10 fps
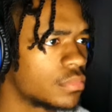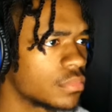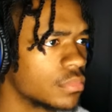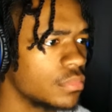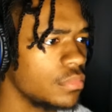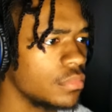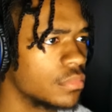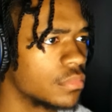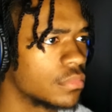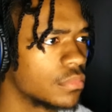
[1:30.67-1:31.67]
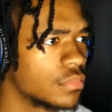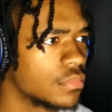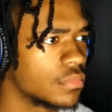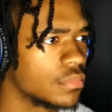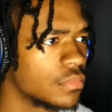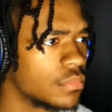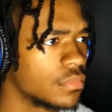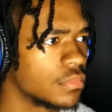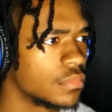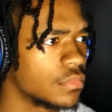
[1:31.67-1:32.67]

(no one is talking)